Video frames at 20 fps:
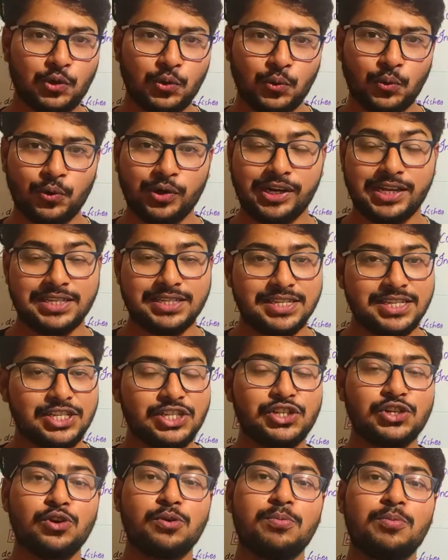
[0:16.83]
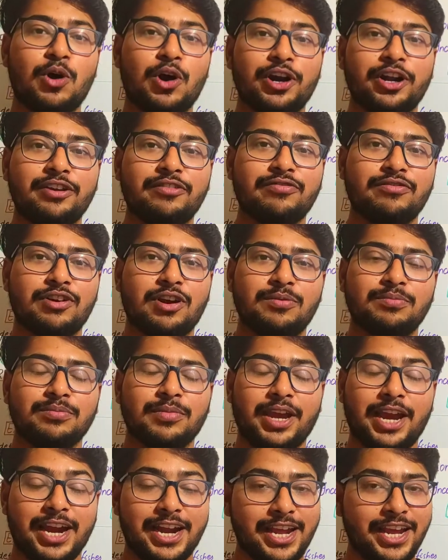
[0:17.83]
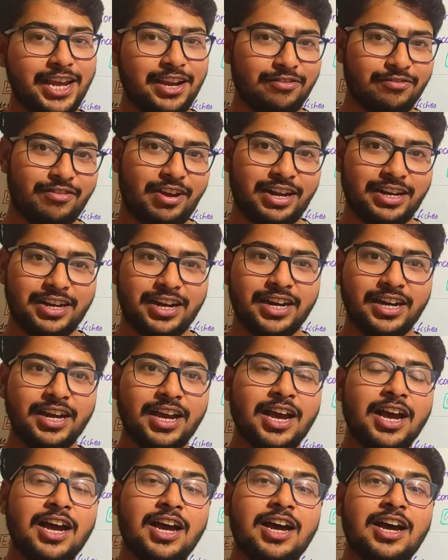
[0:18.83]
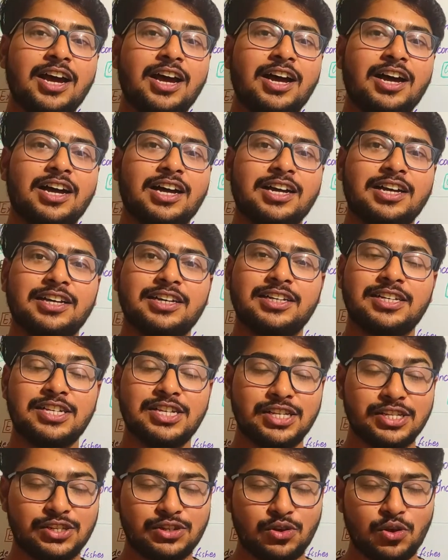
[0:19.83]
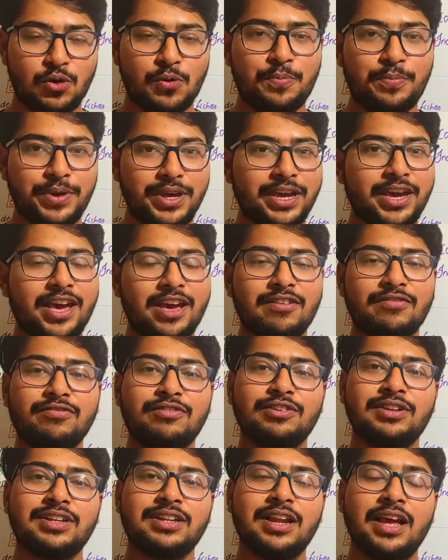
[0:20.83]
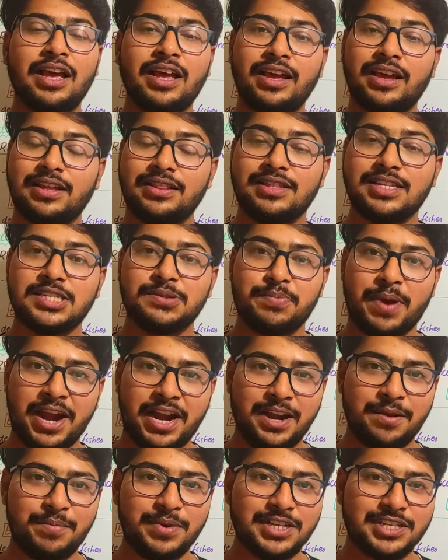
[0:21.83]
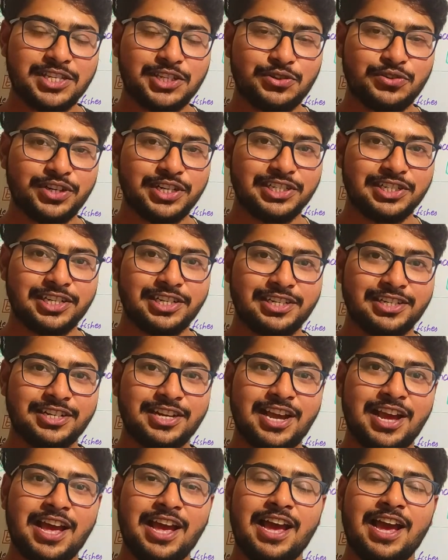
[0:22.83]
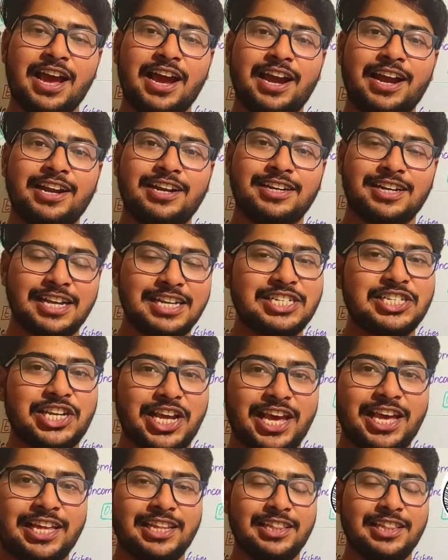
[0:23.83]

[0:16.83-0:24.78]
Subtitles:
to resist your body from getting infected. So be careful in this pandemic situation and stay